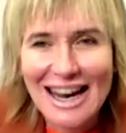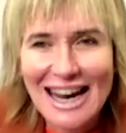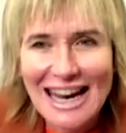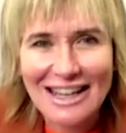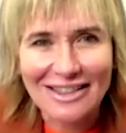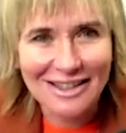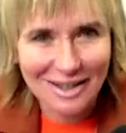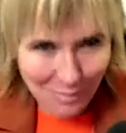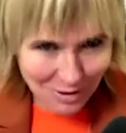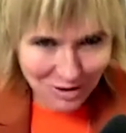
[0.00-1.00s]
In this
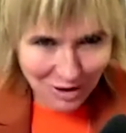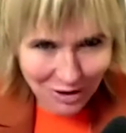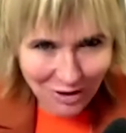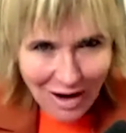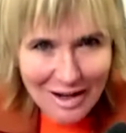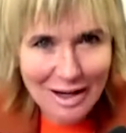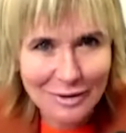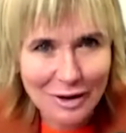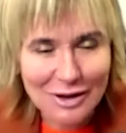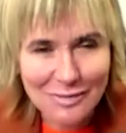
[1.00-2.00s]
episode, I am
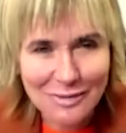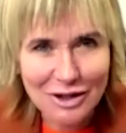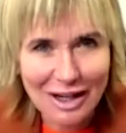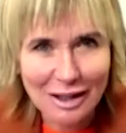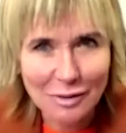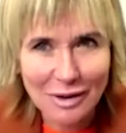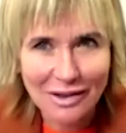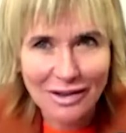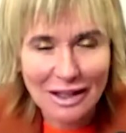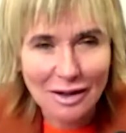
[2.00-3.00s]
going to be chatting with
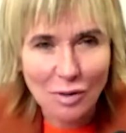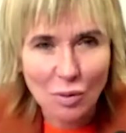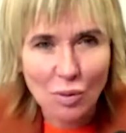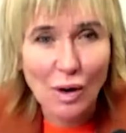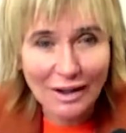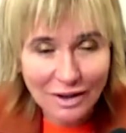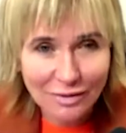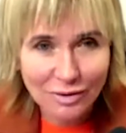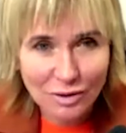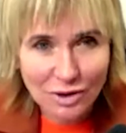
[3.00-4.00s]
the
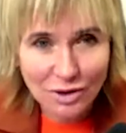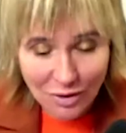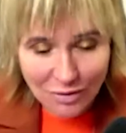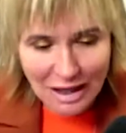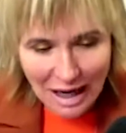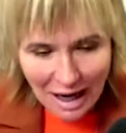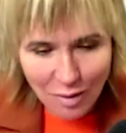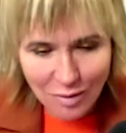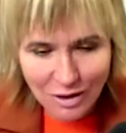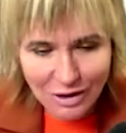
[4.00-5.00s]
wonderful Sophie
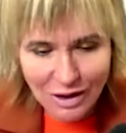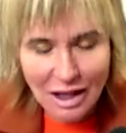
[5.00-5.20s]
Howard,